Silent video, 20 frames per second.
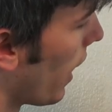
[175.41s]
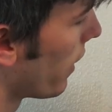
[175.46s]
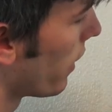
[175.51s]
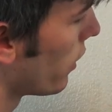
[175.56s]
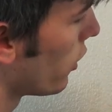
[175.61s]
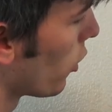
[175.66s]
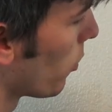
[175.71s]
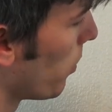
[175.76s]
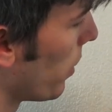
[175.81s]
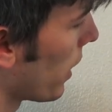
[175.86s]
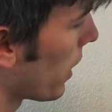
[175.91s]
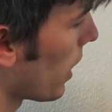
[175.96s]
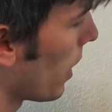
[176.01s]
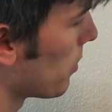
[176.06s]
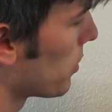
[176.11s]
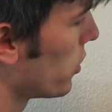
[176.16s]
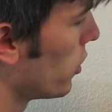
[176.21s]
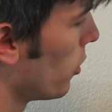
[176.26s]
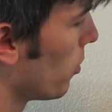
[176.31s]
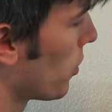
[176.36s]
and then your
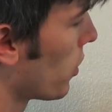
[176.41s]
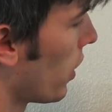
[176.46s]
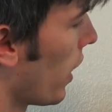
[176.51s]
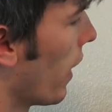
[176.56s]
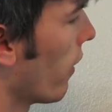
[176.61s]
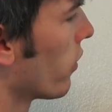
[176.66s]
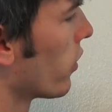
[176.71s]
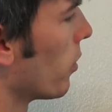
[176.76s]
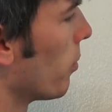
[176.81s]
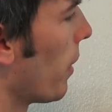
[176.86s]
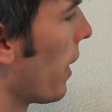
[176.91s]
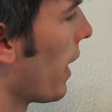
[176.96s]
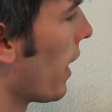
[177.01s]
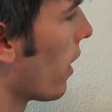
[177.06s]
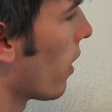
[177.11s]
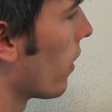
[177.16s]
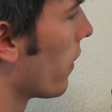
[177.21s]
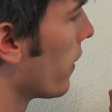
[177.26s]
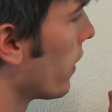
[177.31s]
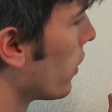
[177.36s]
pickup tube could have some
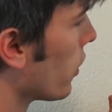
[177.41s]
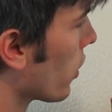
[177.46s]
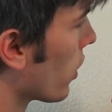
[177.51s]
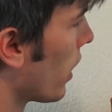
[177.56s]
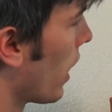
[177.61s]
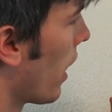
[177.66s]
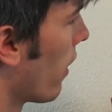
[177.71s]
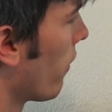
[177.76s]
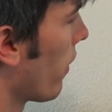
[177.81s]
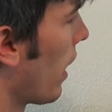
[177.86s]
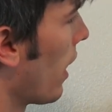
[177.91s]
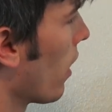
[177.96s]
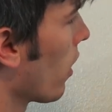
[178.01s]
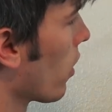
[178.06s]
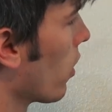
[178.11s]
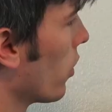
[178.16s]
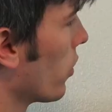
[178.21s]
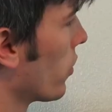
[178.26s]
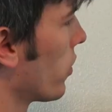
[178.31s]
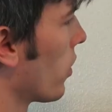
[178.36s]
air, and then you're going to have air
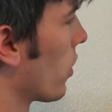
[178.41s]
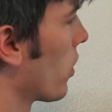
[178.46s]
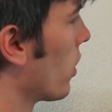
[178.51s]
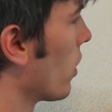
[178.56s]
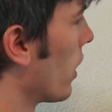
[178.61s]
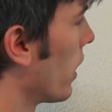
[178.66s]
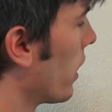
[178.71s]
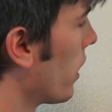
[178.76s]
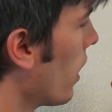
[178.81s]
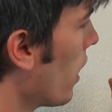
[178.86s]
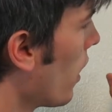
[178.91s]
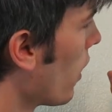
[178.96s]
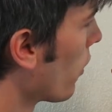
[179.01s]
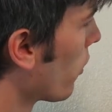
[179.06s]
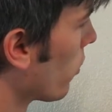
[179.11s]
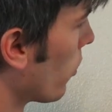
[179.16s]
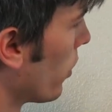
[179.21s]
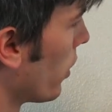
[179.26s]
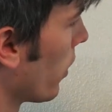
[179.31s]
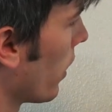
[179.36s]
go circulate
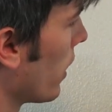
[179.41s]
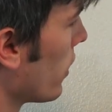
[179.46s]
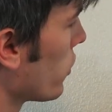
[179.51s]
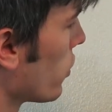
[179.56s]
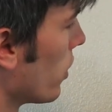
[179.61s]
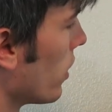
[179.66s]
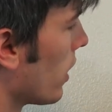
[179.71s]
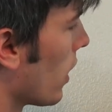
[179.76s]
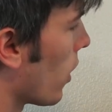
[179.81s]
through your engine.